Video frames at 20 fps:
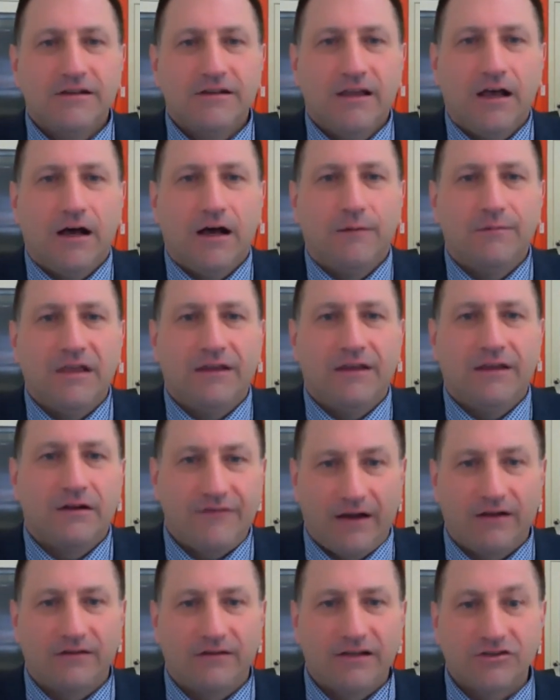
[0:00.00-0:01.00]
And
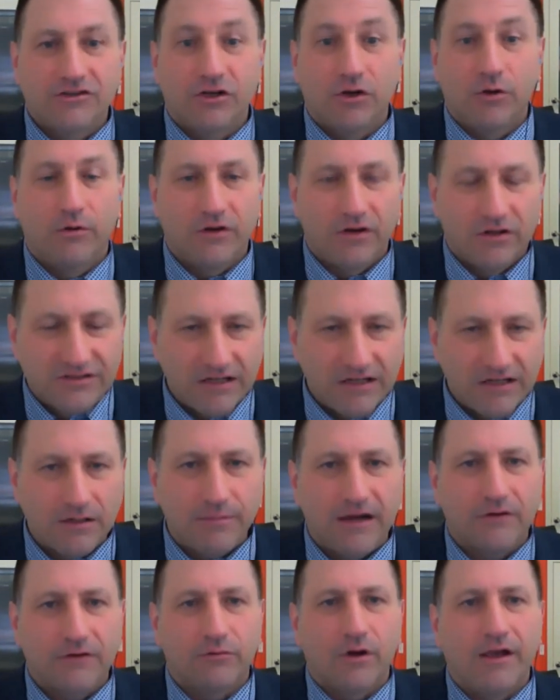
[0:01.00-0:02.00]
that'll get you going, or take a
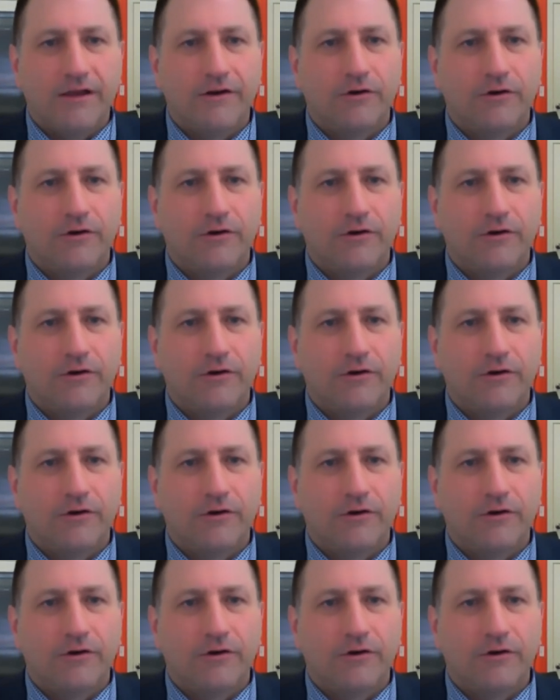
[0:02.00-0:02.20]
bike ride,